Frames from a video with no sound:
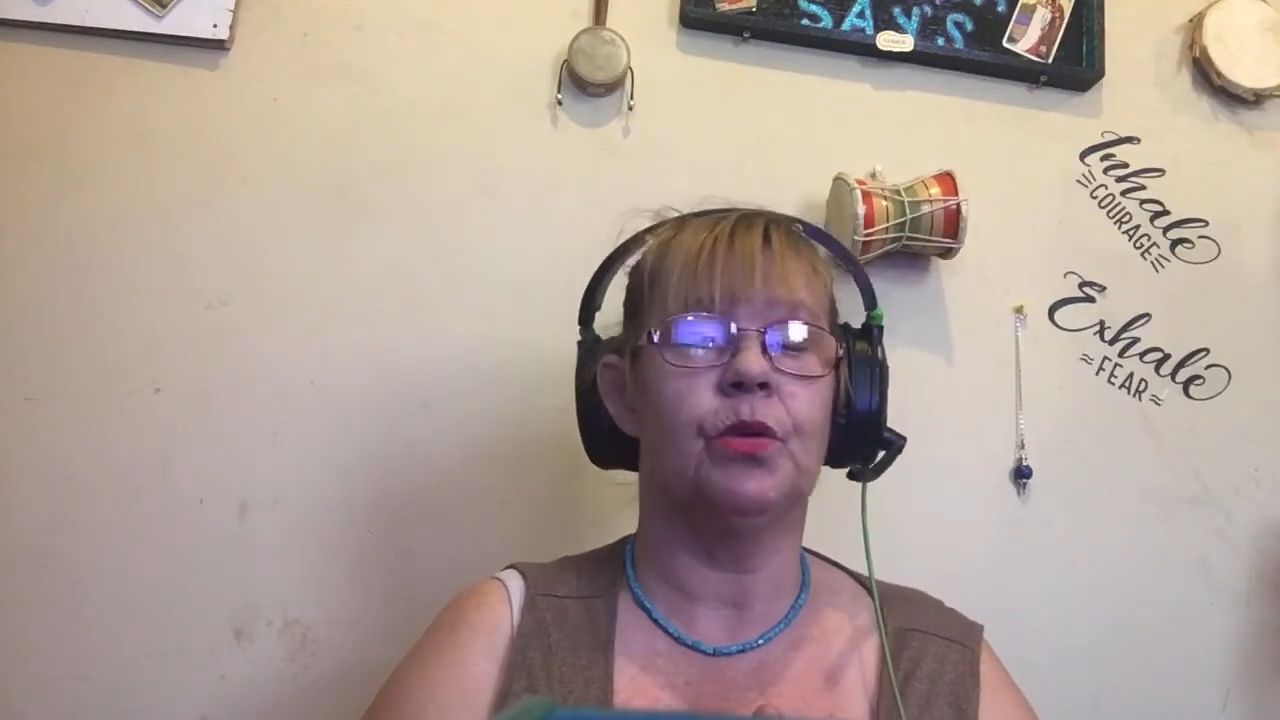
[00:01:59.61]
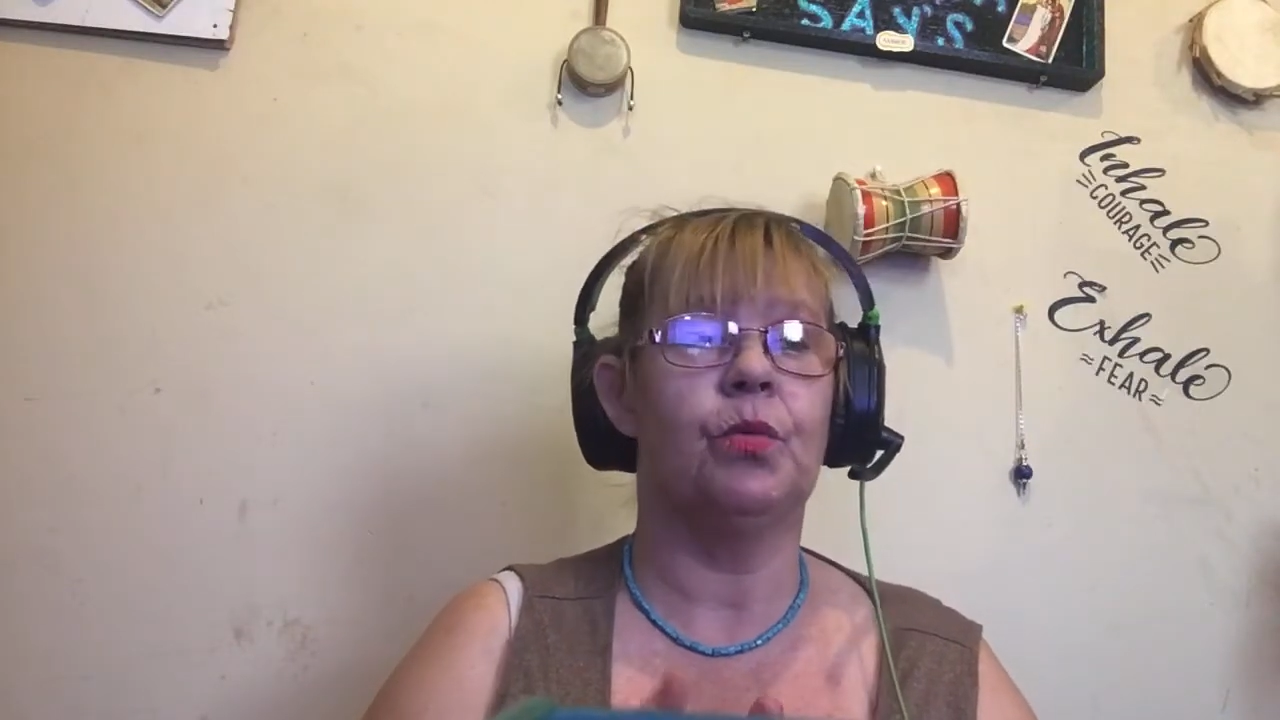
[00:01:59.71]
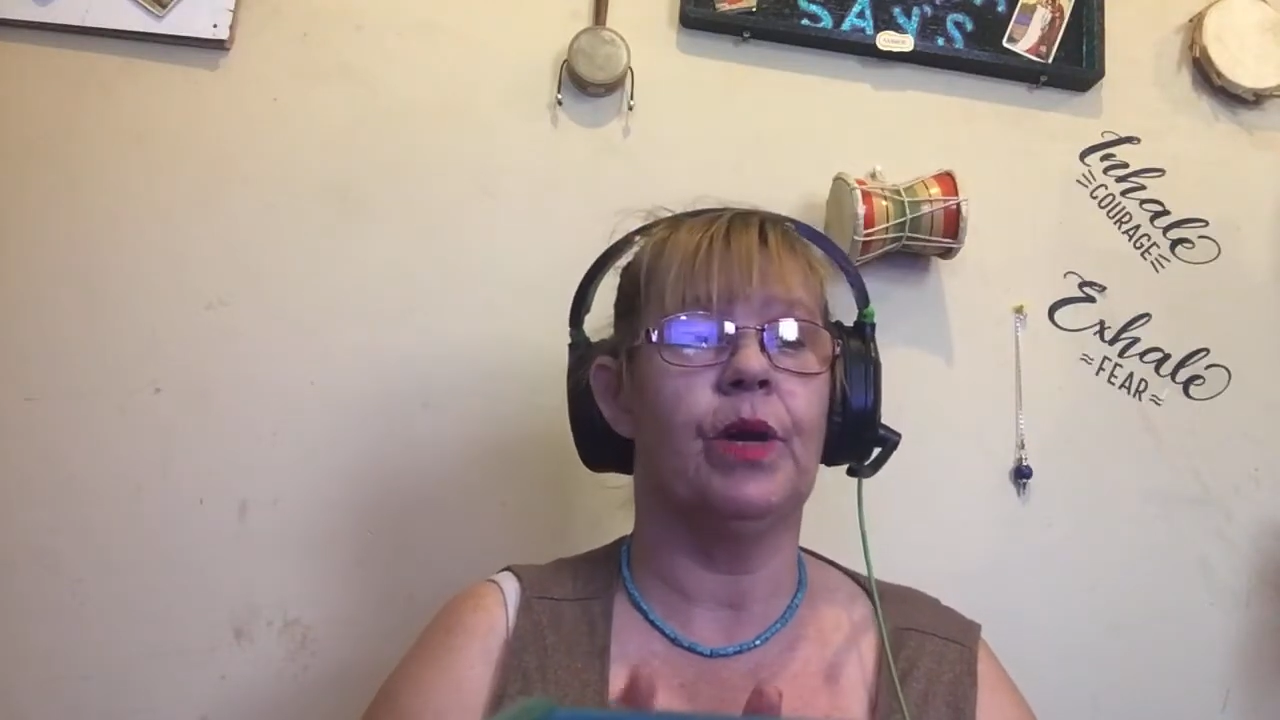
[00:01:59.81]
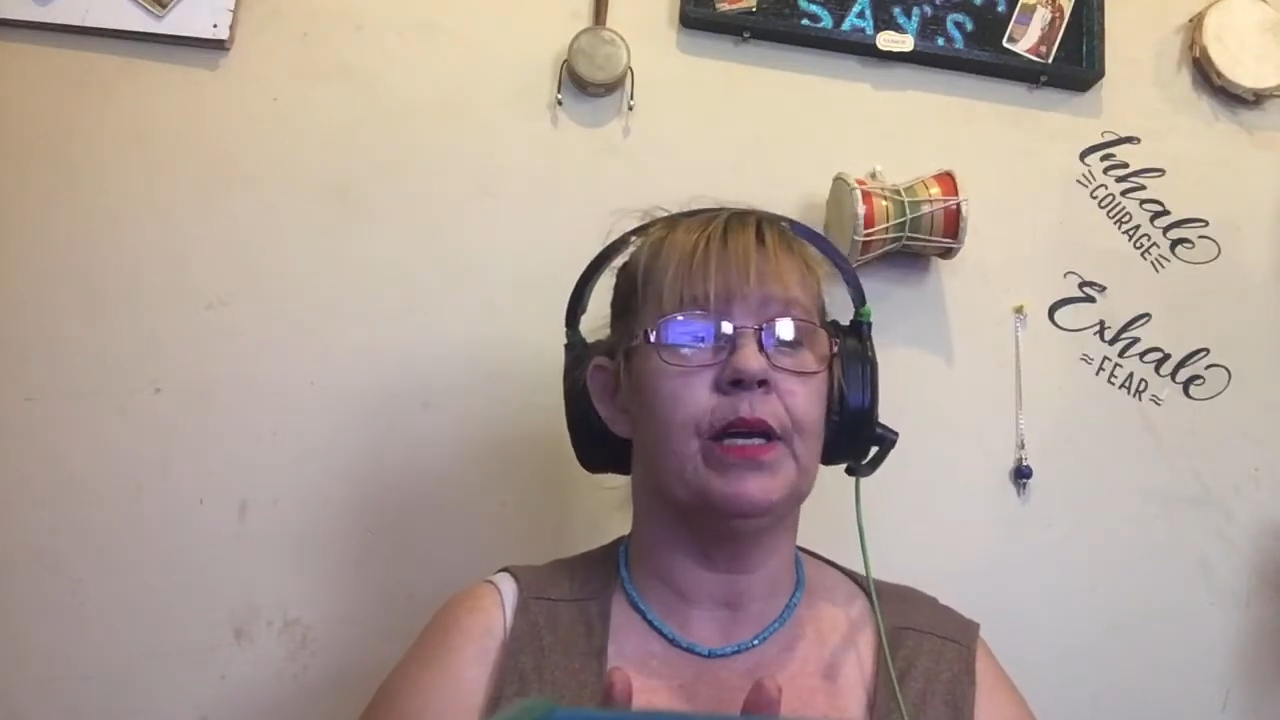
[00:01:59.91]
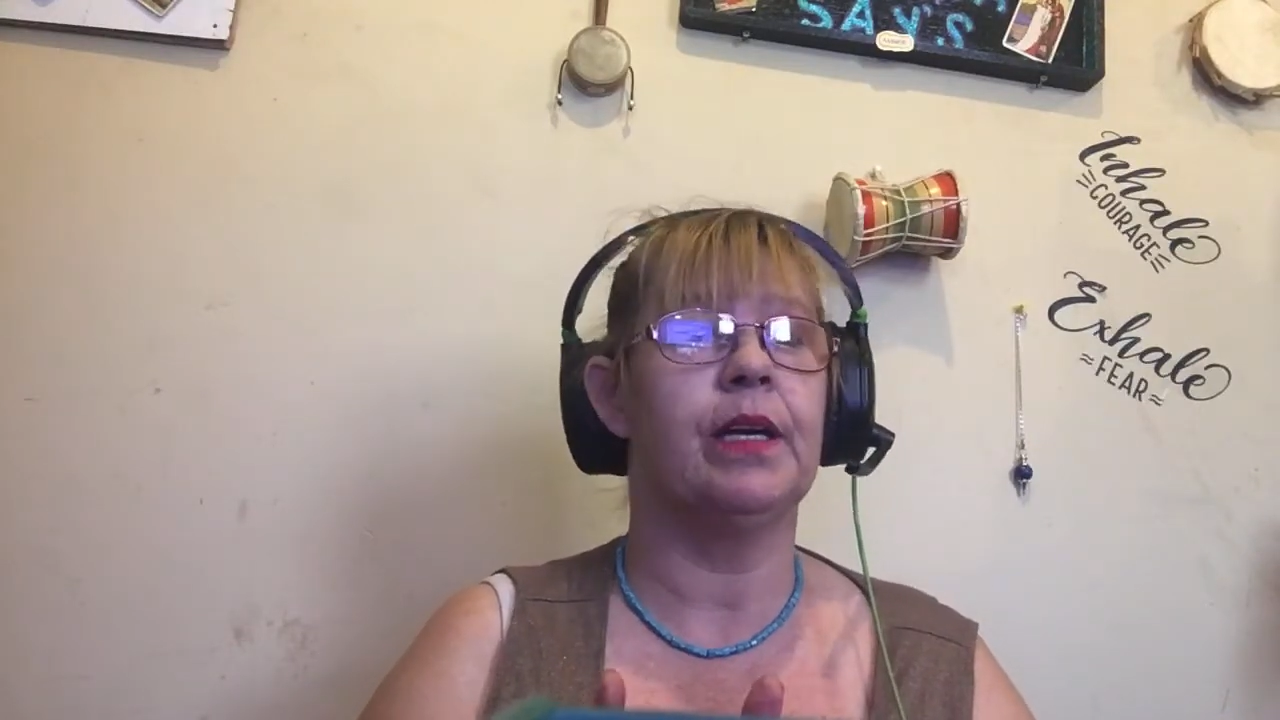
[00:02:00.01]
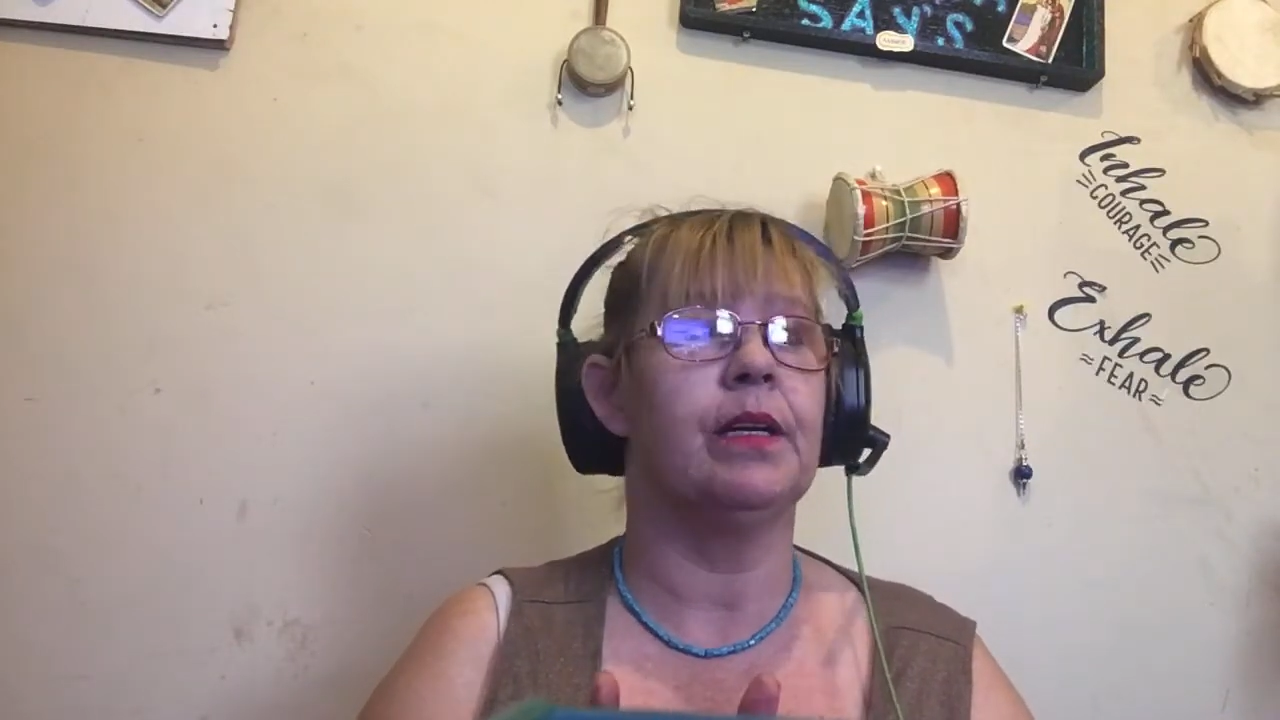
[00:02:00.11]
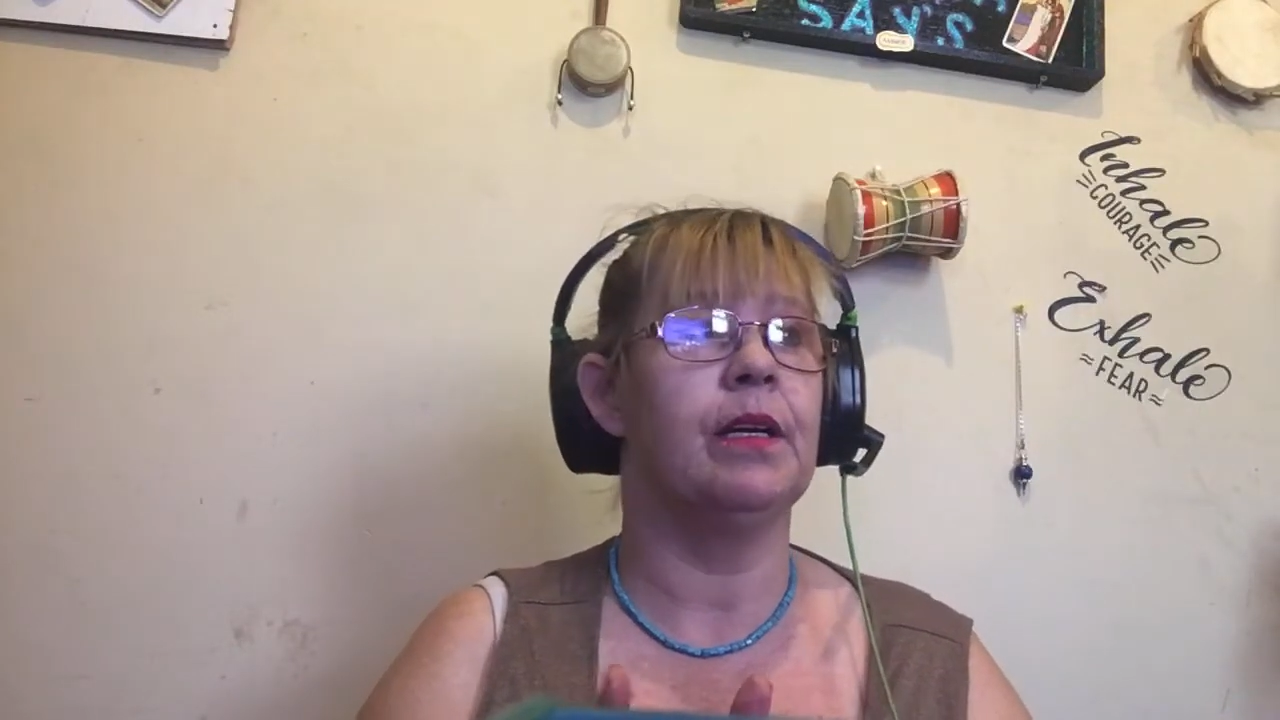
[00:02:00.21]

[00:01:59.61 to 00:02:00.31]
awaken